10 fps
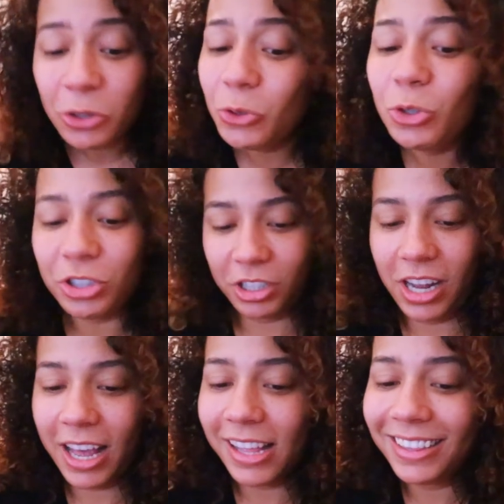You
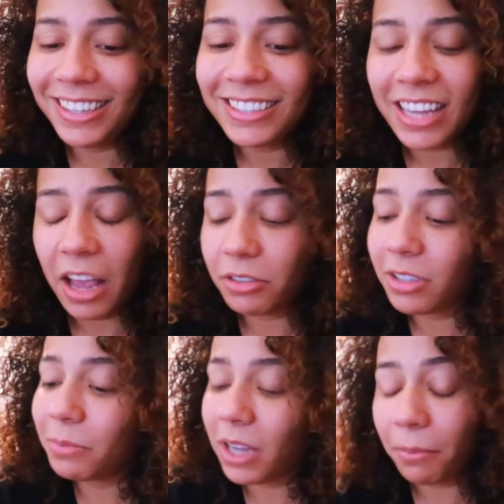should at least have
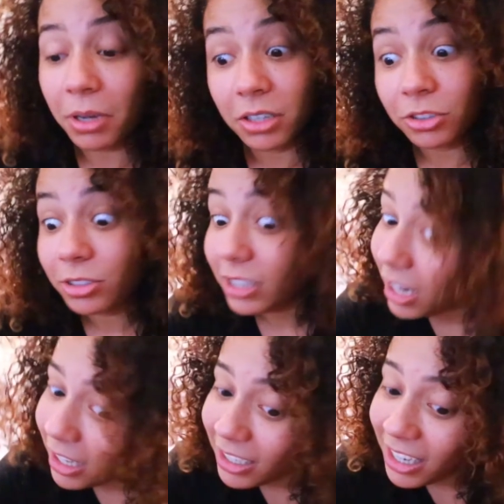some type of
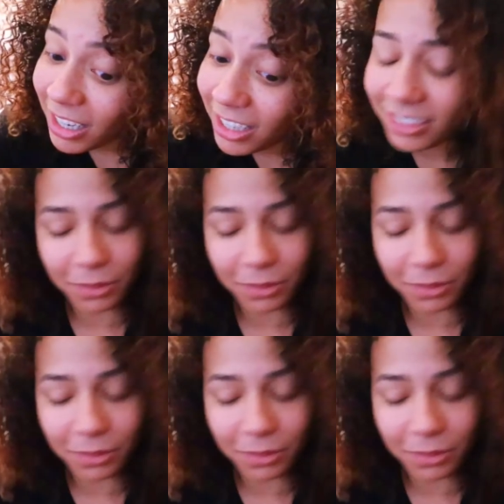understanding,